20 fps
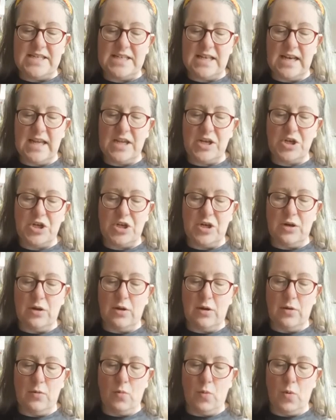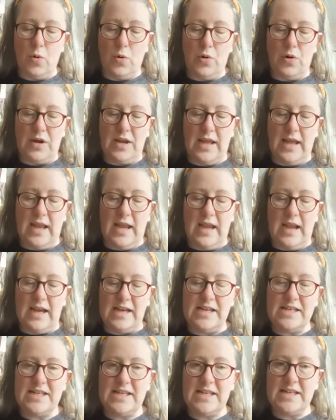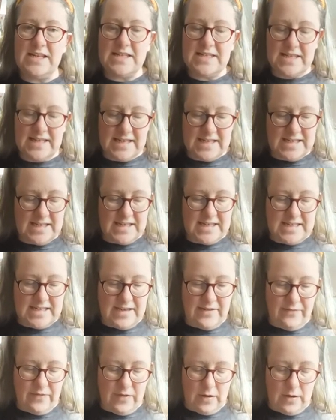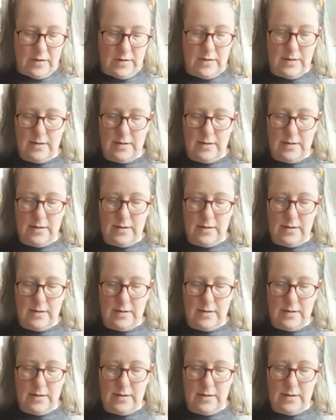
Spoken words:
Selection Award in 1967.